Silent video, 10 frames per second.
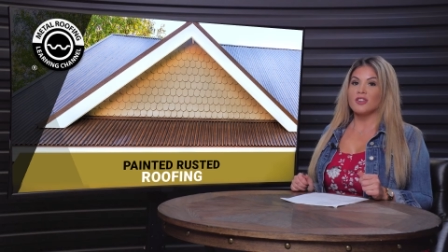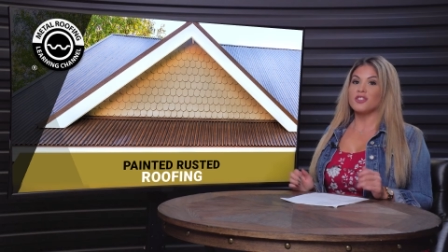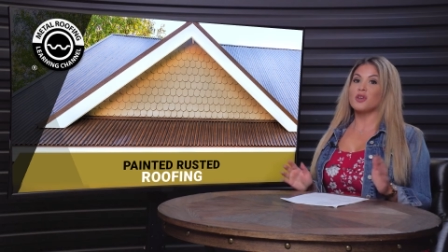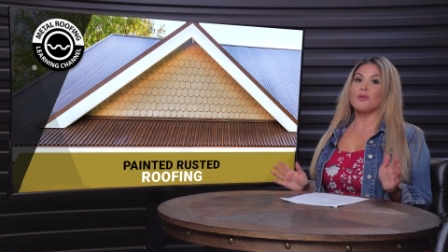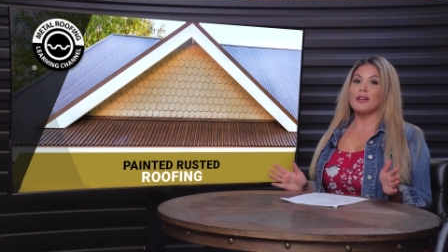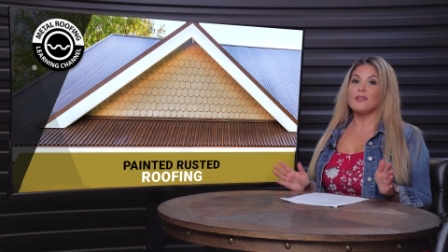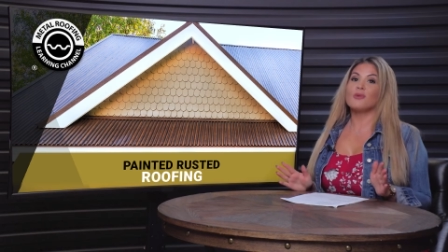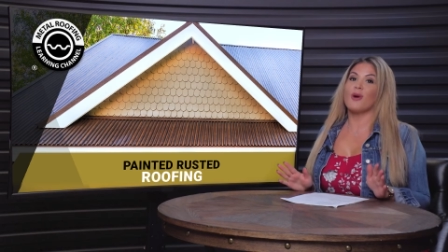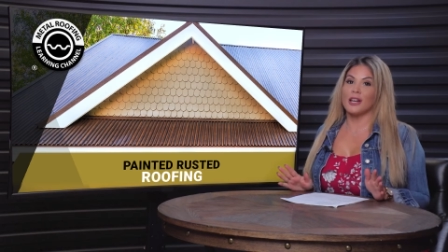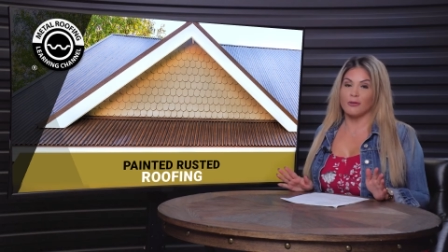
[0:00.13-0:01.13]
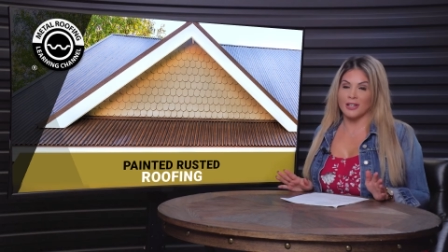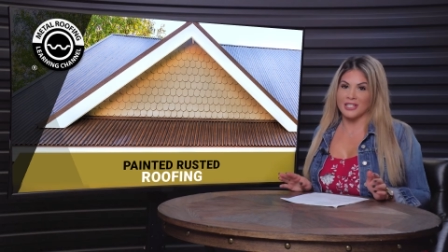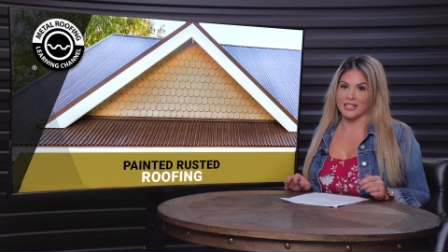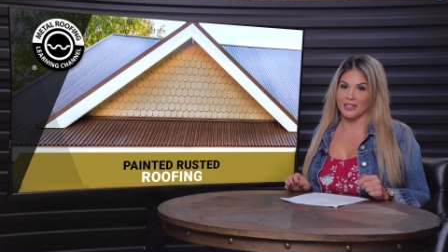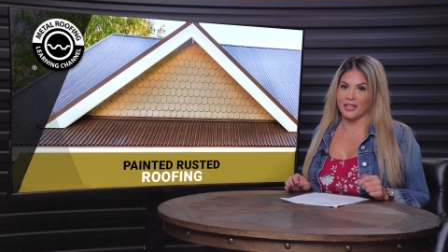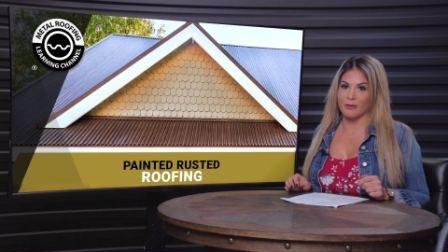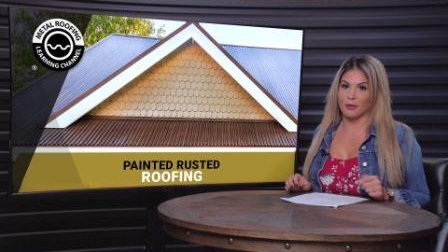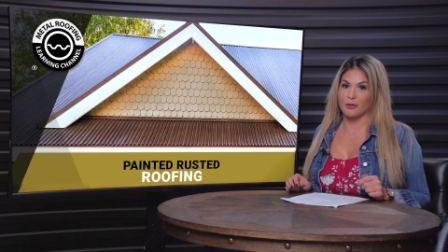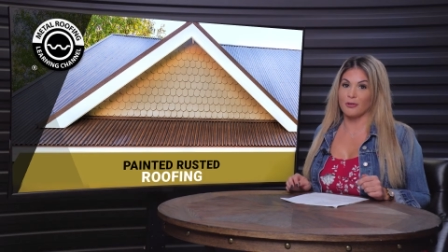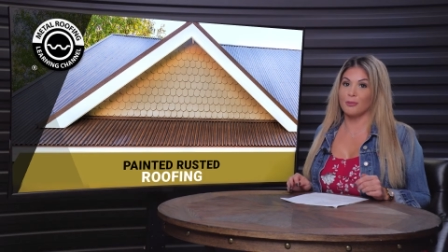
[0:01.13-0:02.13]
So what if you want a rustic looking
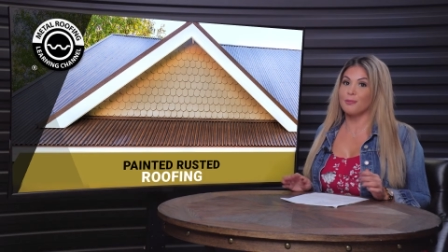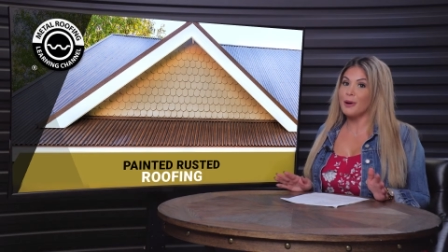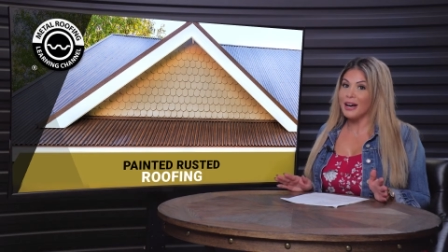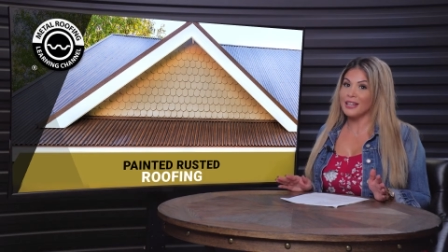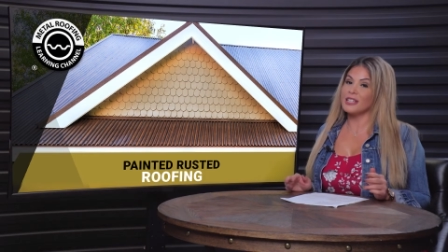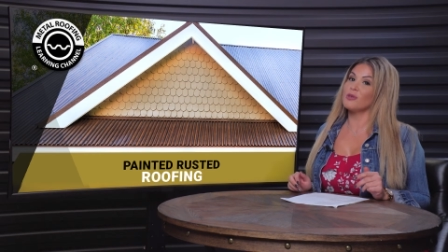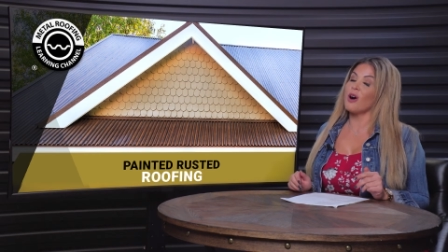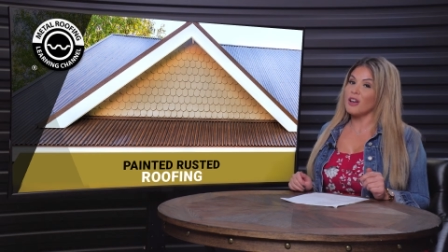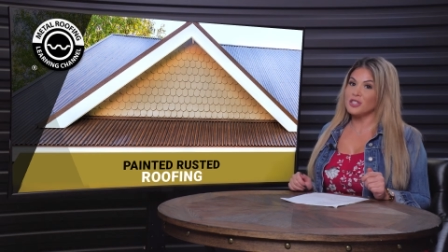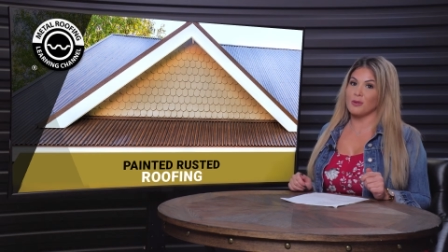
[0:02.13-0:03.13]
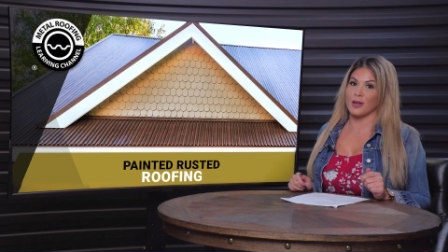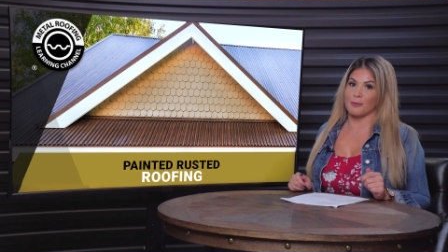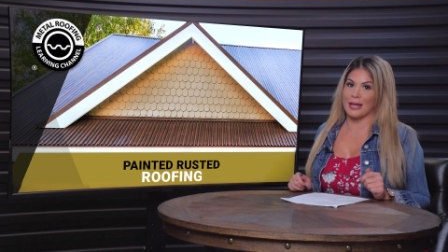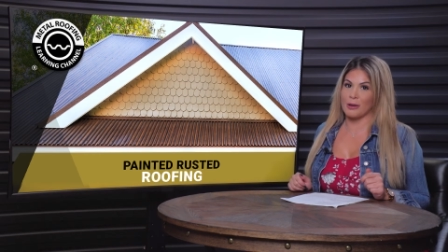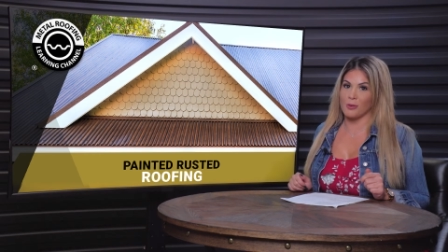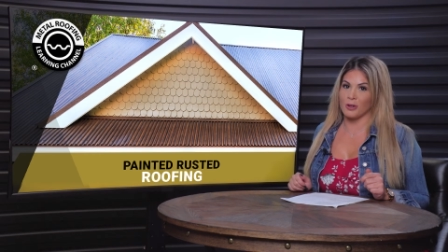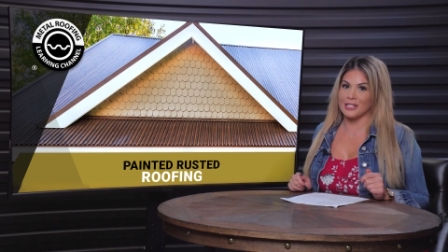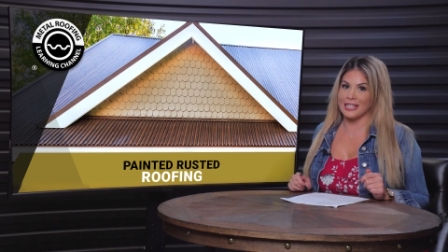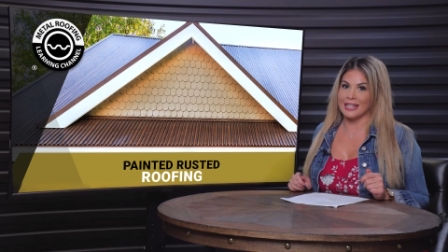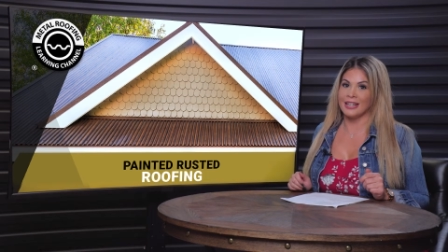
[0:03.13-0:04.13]
roof, but you also want a paint
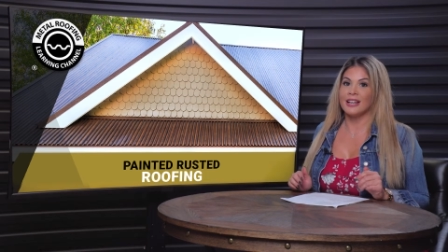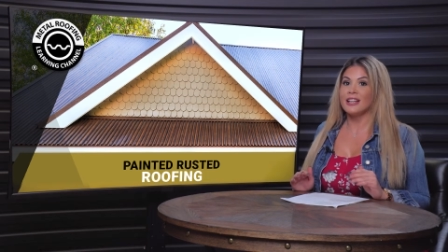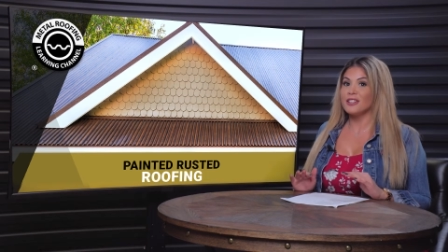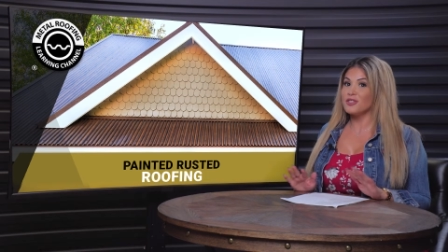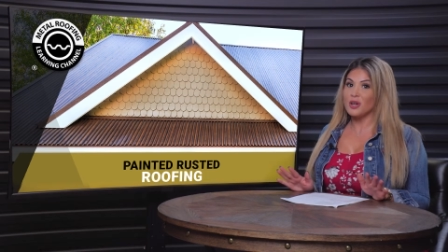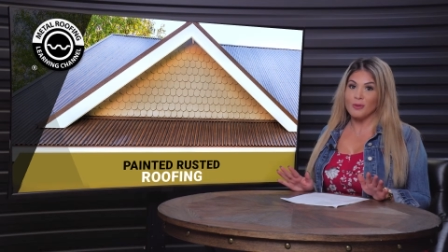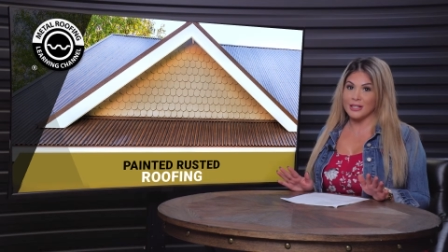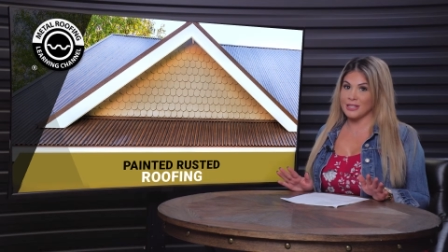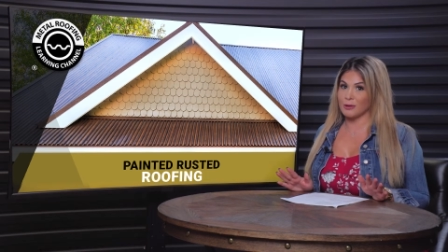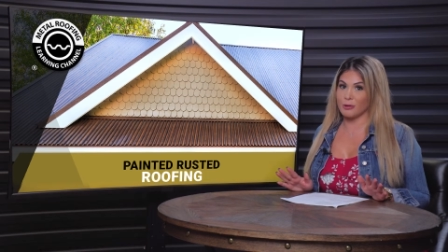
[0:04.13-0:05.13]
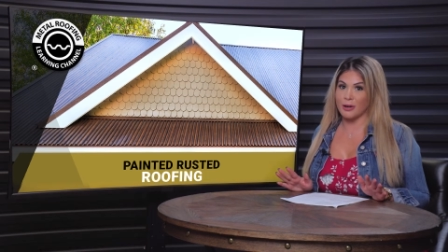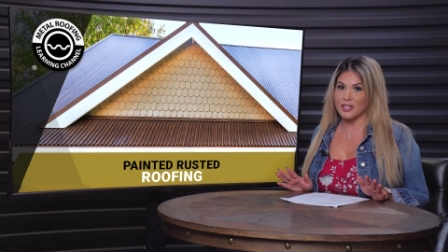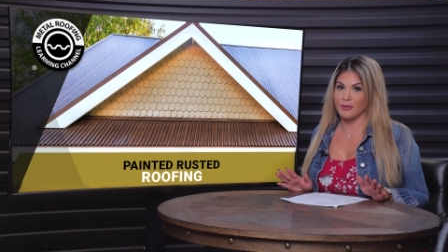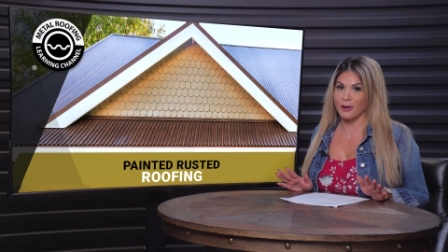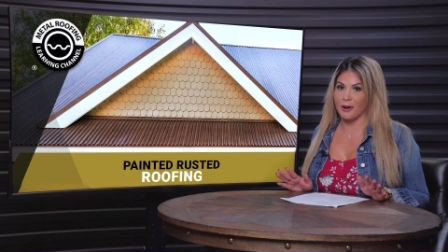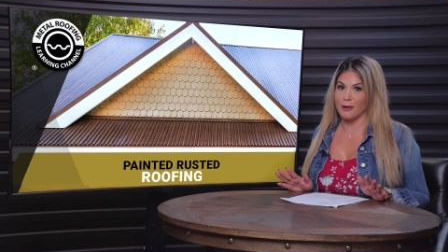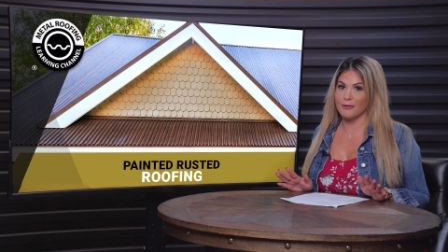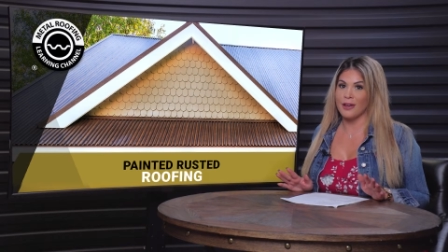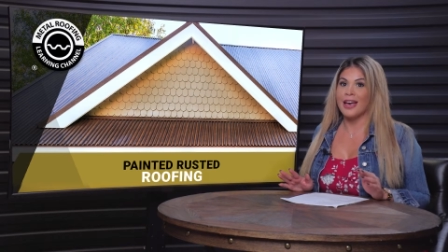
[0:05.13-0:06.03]
warranty, you don't want to deal with rust runoff,